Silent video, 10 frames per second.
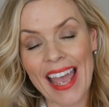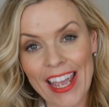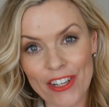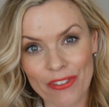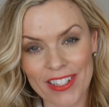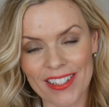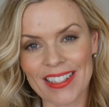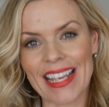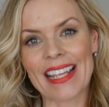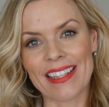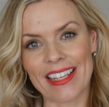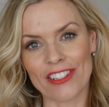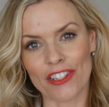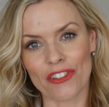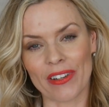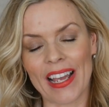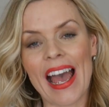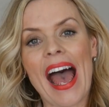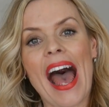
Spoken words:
hairdressers in the industry,